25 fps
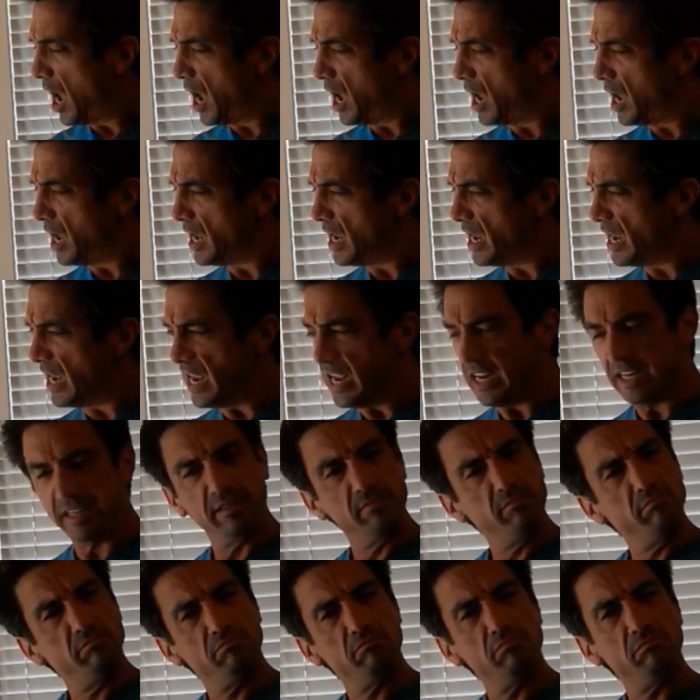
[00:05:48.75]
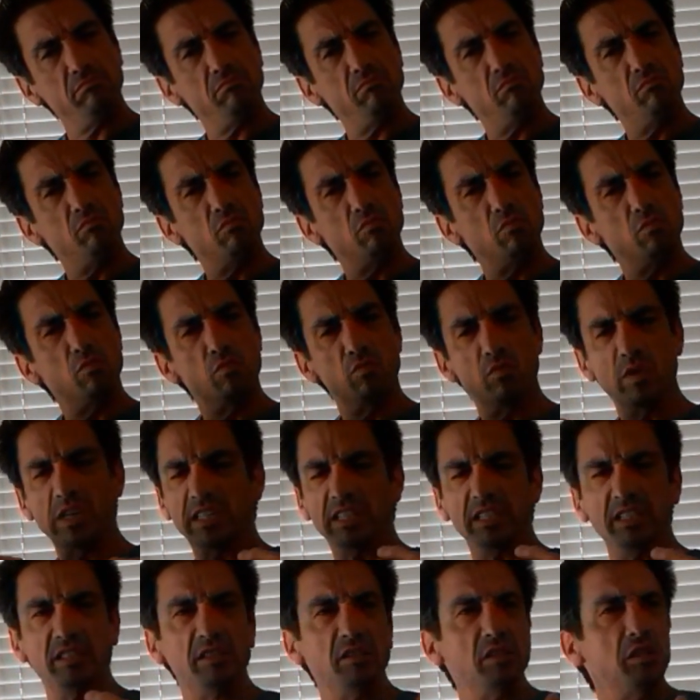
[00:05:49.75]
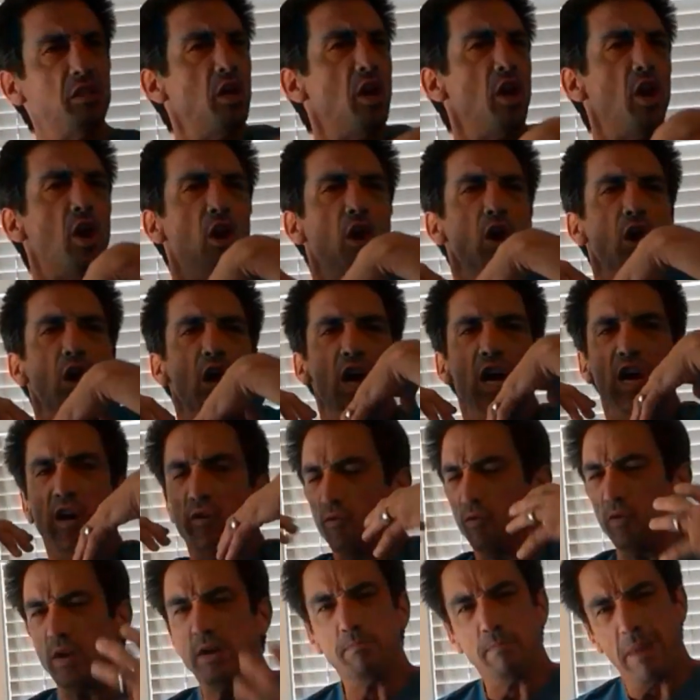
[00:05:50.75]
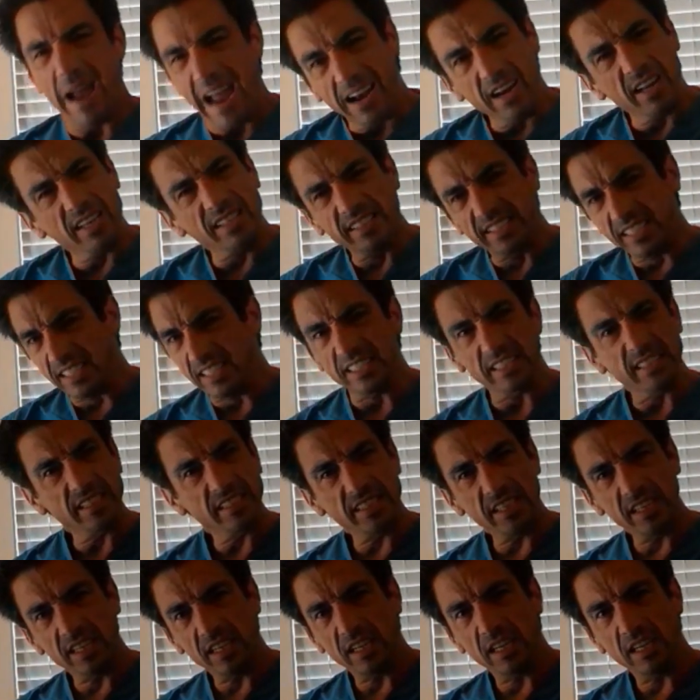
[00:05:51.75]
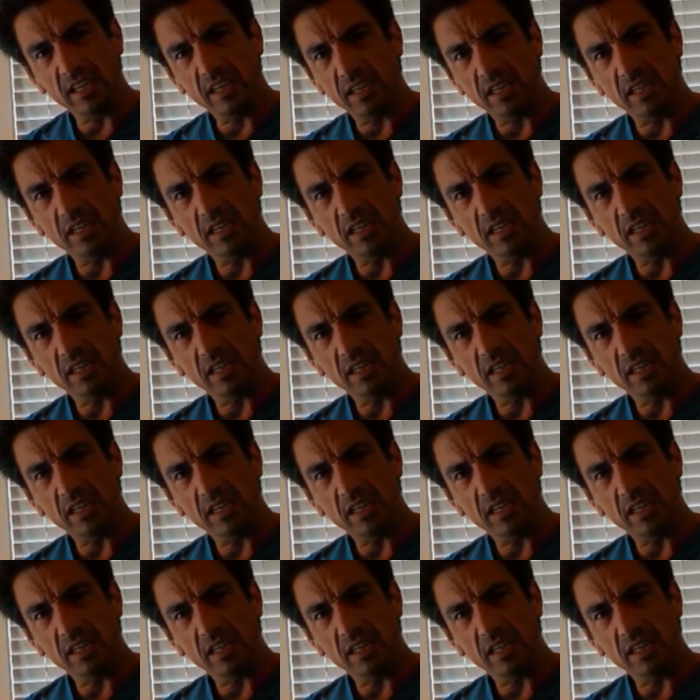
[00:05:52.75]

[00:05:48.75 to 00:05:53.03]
uh, it re- it rebalances